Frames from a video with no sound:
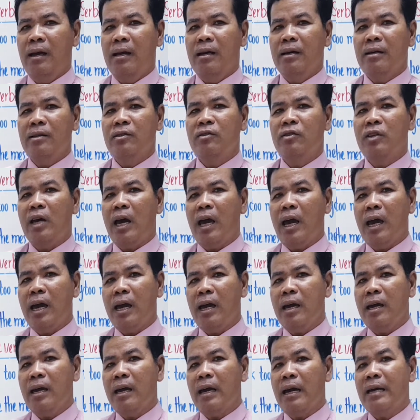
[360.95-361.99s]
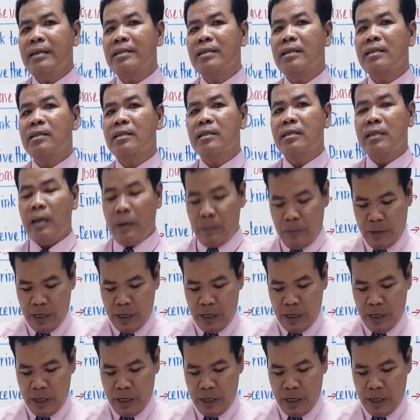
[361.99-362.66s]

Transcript: They is a subject